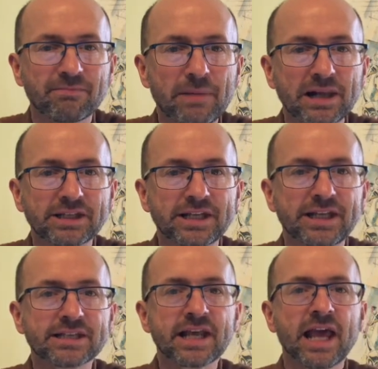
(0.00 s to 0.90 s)
of
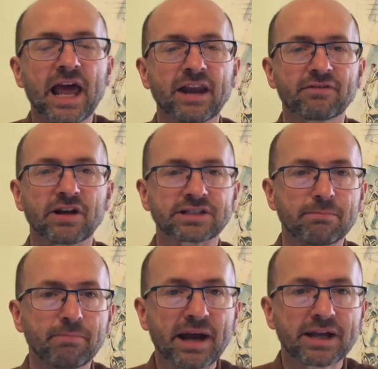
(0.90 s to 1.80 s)
melodies, and I've got
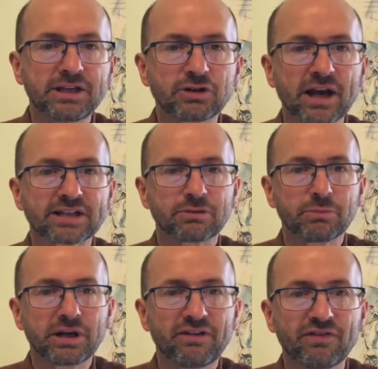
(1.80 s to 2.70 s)
some backing tracks, some
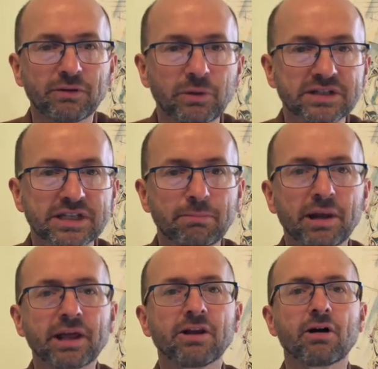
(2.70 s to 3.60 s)
really fun ones to
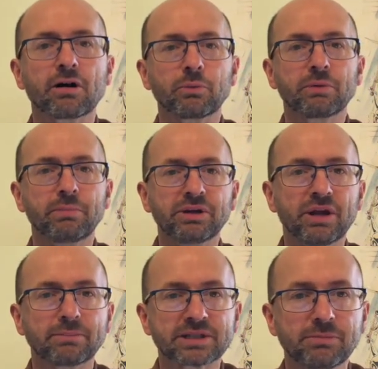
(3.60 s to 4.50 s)
play along. We'll build
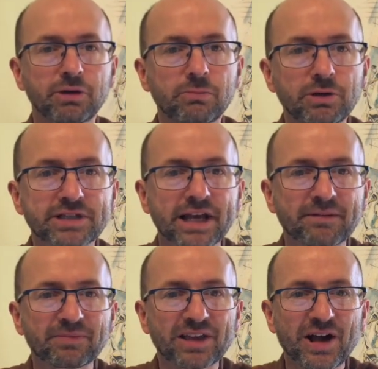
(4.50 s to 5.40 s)
up some new music.
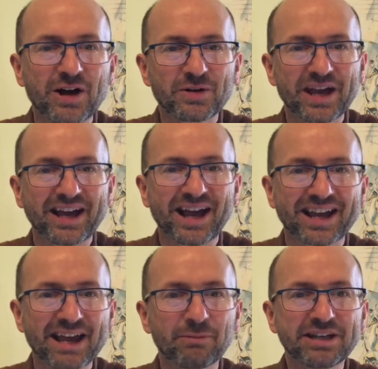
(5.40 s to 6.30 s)
Okay, I
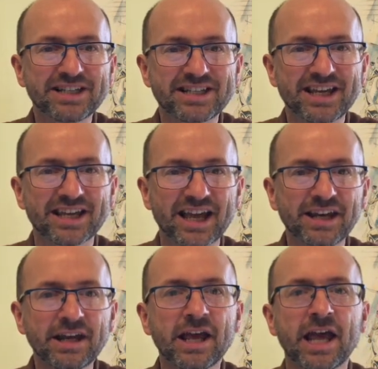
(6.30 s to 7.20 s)
can't wait to see you
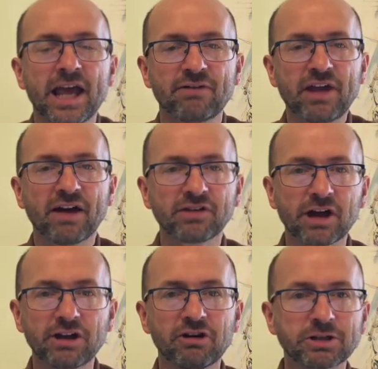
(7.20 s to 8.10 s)
again. If you haven't
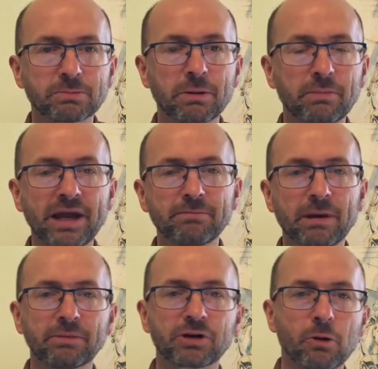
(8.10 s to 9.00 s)
got your instrument made,
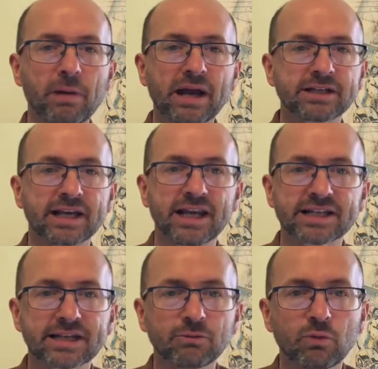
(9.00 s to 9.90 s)
remember to go back to
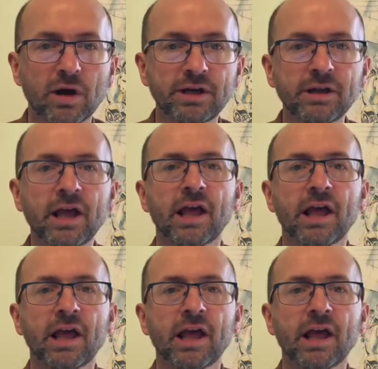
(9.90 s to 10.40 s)
lesson 1.